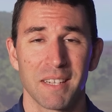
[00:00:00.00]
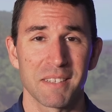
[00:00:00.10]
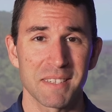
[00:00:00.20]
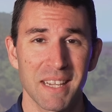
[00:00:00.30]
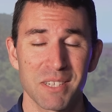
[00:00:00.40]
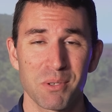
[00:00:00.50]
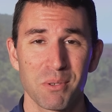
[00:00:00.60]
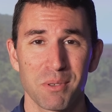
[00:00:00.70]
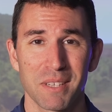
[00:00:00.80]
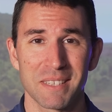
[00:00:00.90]
Now, the sad
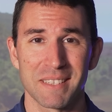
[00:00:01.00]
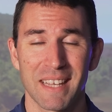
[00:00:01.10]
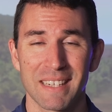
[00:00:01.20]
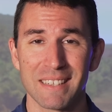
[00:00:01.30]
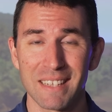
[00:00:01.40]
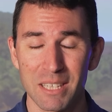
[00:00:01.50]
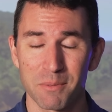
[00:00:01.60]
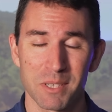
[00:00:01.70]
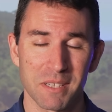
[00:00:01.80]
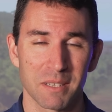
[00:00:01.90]
truth is that none
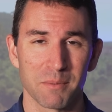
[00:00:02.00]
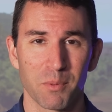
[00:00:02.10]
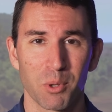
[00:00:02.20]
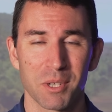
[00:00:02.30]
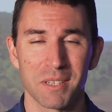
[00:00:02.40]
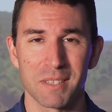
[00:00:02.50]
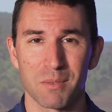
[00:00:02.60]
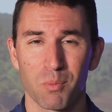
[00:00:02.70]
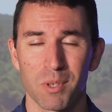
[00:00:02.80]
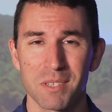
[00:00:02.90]
of us can avoid
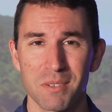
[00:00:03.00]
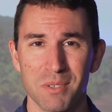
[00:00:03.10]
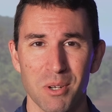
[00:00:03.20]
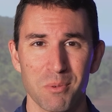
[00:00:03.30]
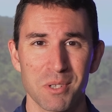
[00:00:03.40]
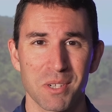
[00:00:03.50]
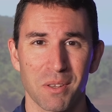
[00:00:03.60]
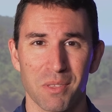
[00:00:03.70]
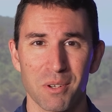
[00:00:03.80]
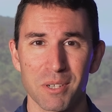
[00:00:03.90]
is once you start reaching
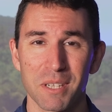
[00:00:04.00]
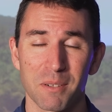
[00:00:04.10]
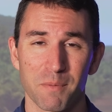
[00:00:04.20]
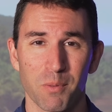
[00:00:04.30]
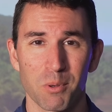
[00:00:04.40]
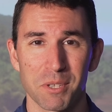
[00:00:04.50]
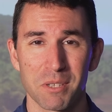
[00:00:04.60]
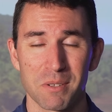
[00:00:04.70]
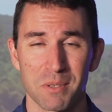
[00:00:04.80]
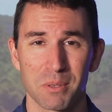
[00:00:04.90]
30 and 40
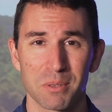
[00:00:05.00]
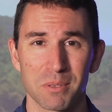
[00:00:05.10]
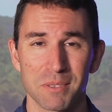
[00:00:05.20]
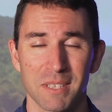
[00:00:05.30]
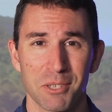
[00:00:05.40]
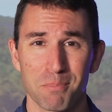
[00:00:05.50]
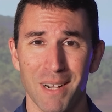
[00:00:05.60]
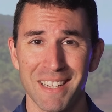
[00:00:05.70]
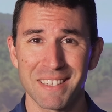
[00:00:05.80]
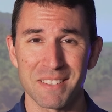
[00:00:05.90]
years old, your
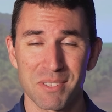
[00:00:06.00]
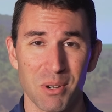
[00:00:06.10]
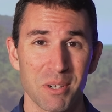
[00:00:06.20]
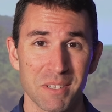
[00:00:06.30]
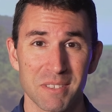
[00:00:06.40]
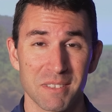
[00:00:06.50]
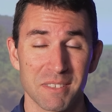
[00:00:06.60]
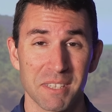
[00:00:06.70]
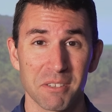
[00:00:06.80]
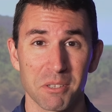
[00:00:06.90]
body is starting to
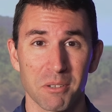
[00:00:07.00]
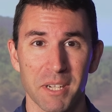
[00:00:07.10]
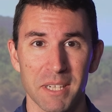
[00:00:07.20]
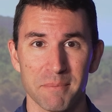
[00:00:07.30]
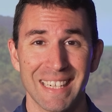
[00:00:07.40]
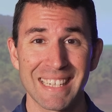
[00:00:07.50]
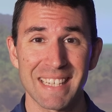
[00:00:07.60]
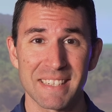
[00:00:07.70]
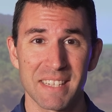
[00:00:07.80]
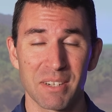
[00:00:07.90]
deteriorate. And as
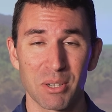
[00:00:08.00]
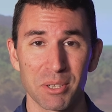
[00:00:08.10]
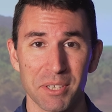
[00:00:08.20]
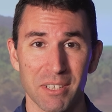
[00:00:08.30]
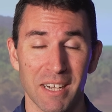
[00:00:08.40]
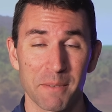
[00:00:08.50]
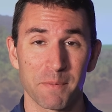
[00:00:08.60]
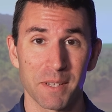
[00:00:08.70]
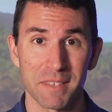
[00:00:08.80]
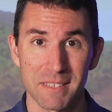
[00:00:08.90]
I said earlier, I
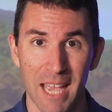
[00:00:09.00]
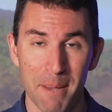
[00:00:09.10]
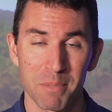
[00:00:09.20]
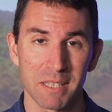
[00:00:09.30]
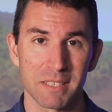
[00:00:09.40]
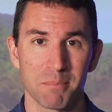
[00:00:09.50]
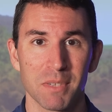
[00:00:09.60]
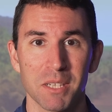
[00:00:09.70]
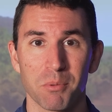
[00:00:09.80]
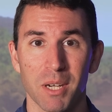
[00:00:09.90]
felt this happening to
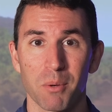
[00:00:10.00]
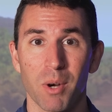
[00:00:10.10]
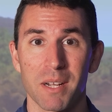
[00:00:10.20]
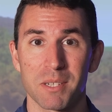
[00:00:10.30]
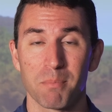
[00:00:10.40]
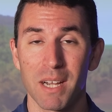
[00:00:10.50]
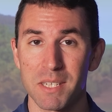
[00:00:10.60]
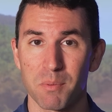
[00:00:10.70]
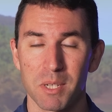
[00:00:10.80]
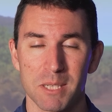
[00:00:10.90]
me when I watched my
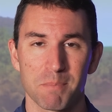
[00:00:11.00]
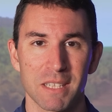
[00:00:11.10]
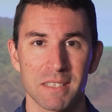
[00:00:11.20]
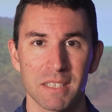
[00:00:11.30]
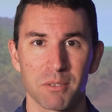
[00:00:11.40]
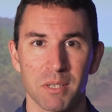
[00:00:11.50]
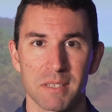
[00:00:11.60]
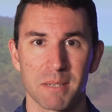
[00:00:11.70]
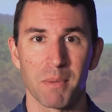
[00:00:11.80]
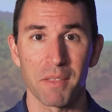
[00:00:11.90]
swing speed decrease in my